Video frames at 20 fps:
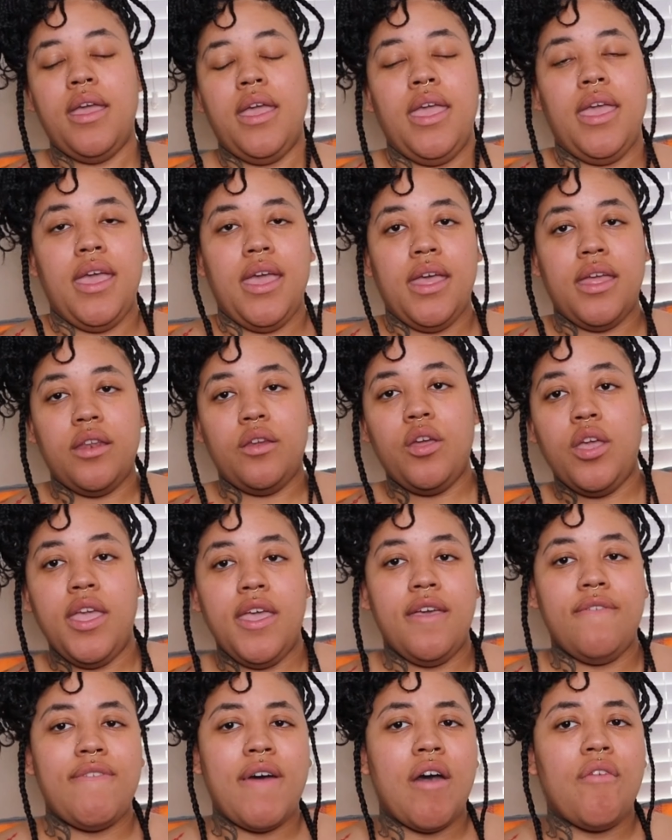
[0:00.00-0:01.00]
And
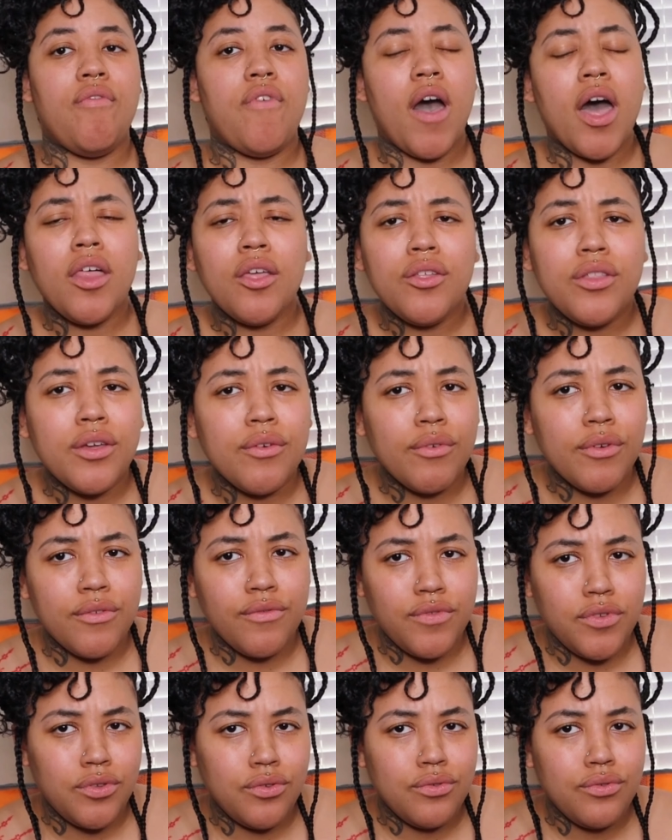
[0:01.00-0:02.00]
if I follow the
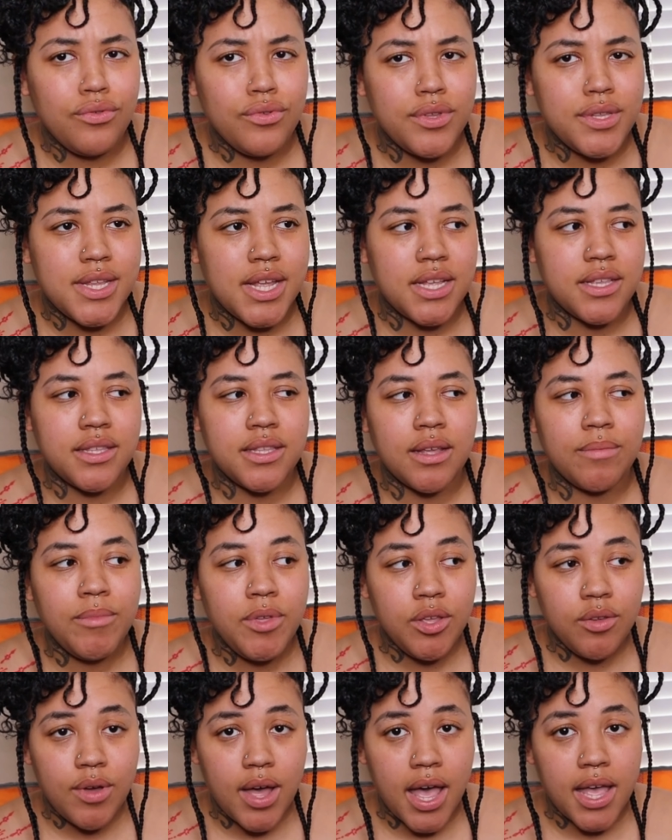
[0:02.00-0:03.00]
reviews that some
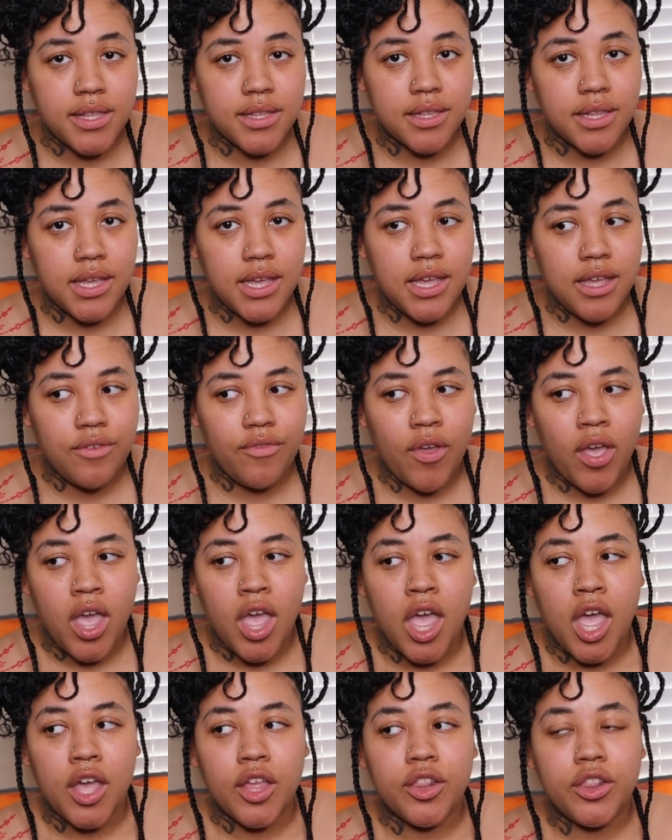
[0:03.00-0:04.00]
of you guys leave,
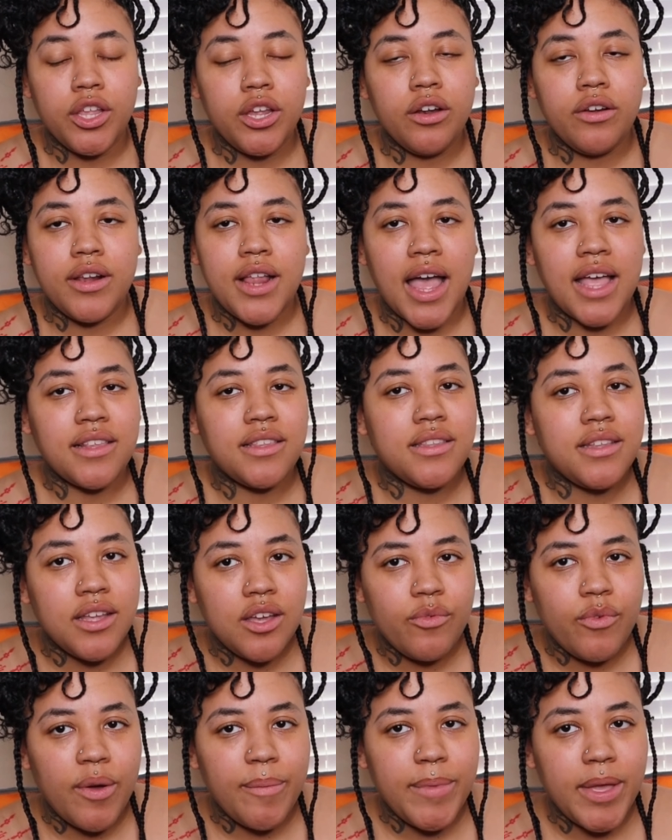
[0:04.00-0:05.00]
literally I
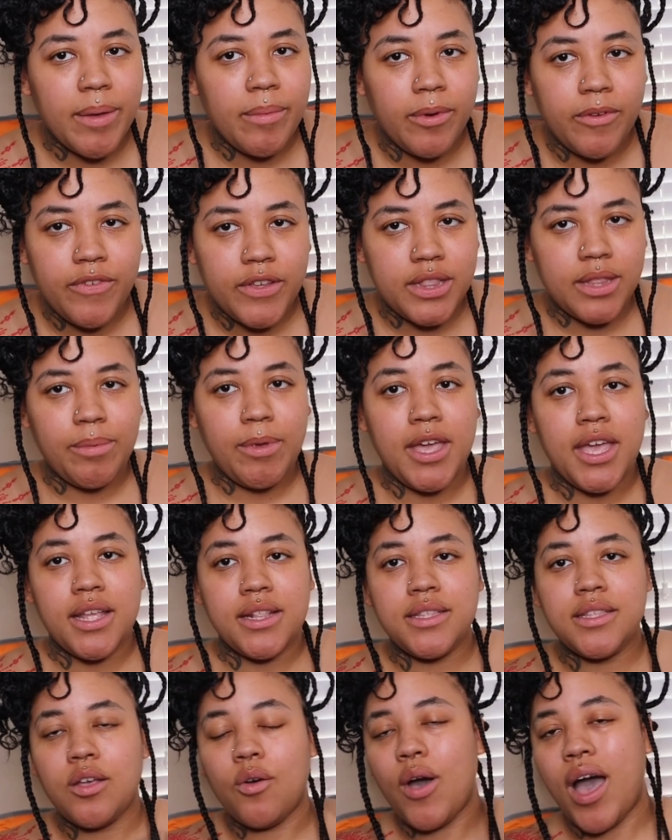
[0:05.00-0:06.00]
still won't be able to fit the
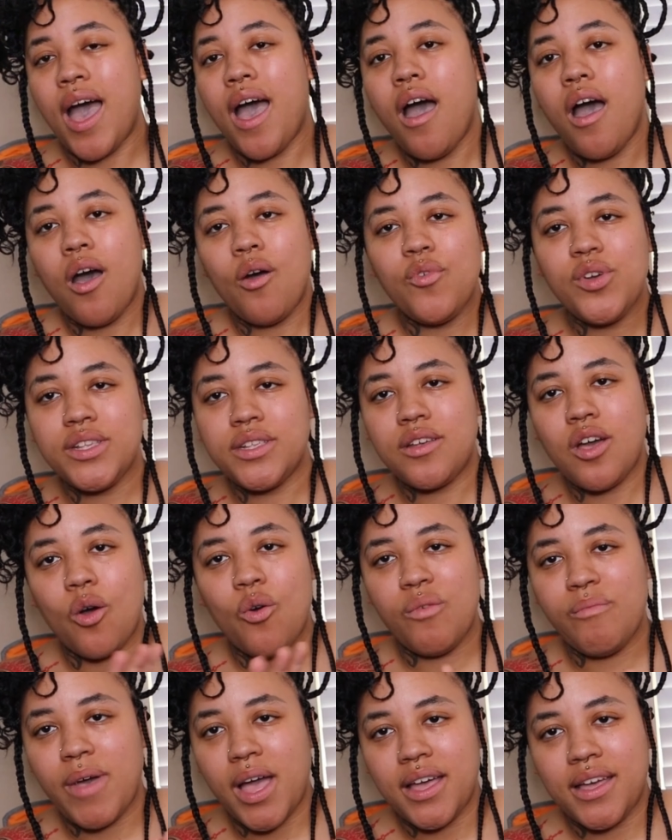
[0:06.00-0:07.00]
pants. So I always
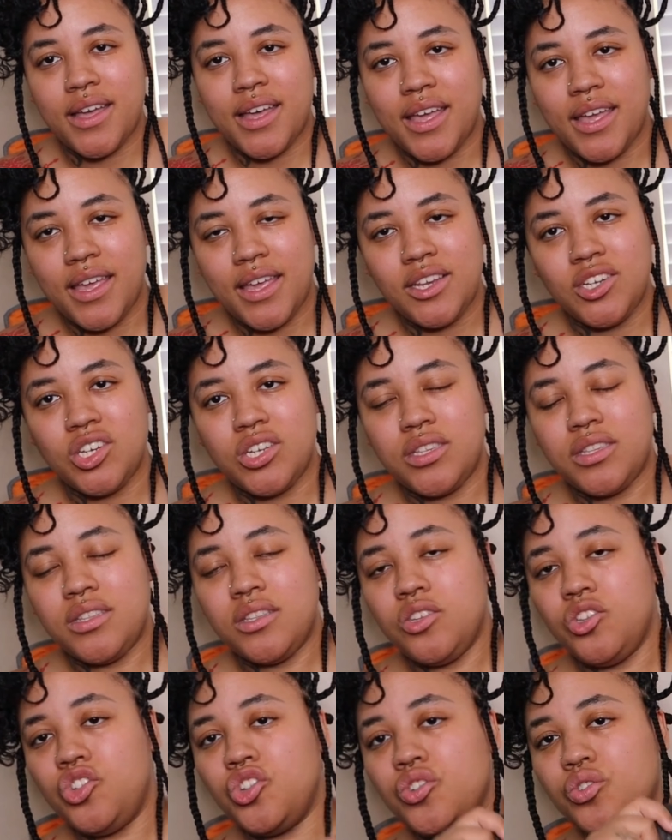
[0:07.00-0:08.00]
go with my gut and
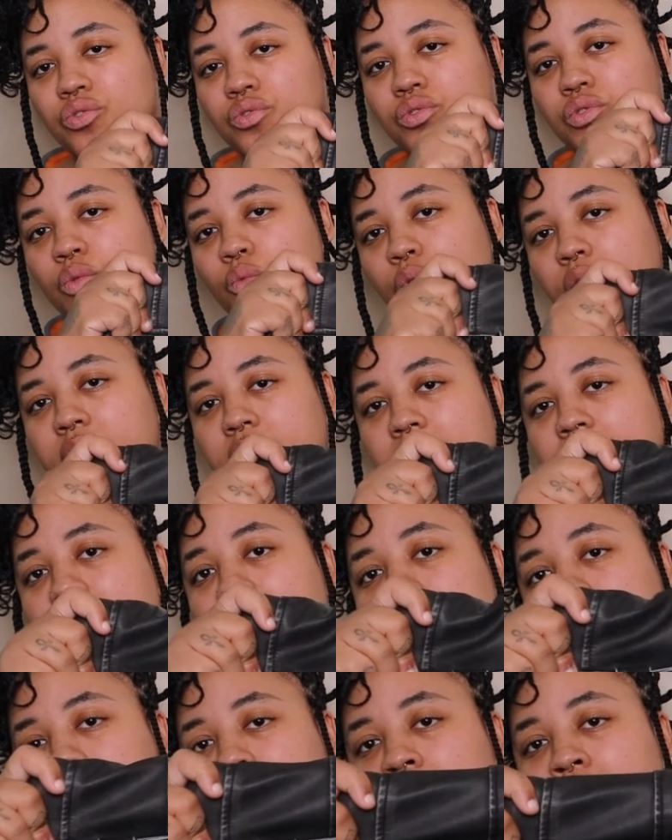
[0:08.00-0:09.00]
just choose
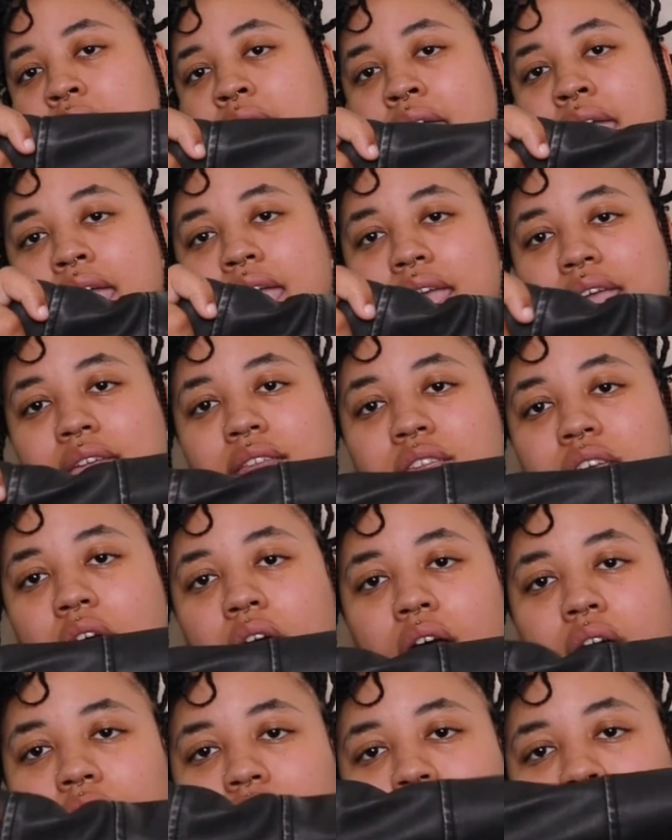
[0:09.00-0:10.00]
1X. And
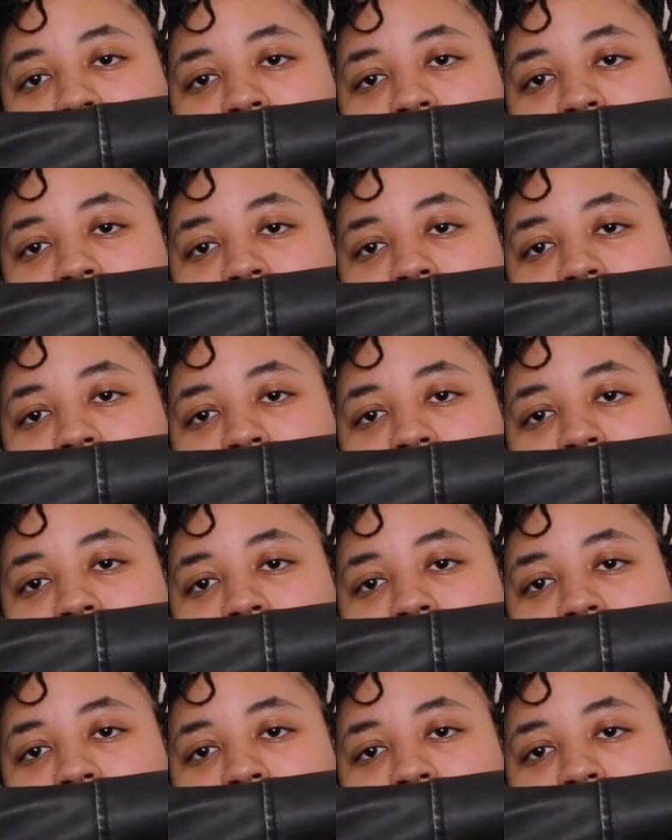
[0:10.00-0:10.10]
y'all,